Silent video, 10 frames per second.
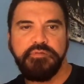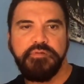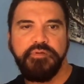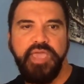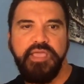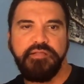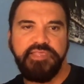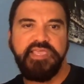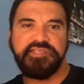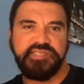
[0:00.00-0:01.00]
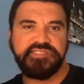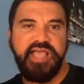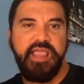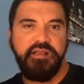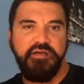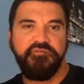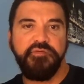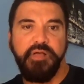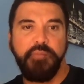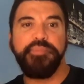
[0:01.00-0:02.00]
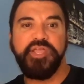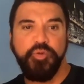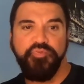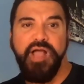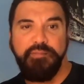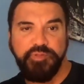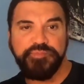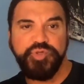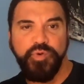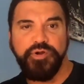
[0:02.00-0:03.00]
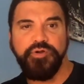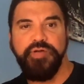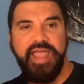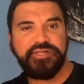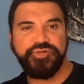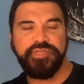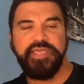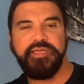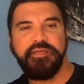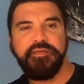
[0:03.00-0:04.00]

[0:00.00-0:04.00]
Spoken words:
Okay, a leak is a sign of a bigger problem to occur, actually.